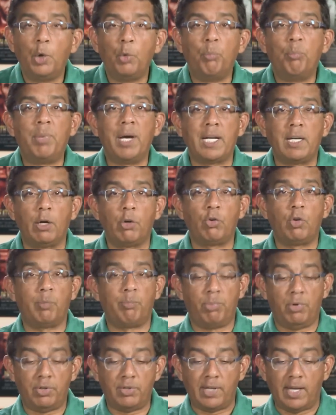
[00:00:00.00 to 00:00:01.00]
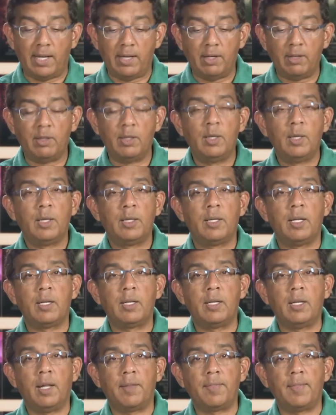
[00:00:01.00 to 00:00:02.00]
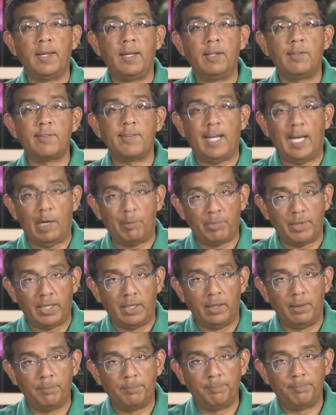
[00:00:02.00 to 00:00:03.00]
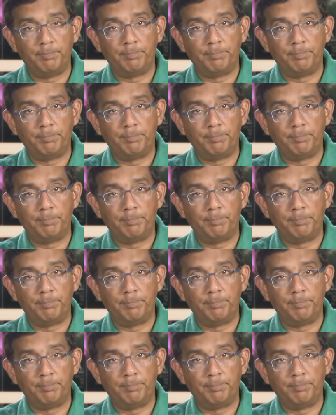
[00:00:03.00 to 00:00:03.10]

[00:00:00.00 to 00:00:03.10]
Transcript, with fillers: Better to pretend that nothing is happening.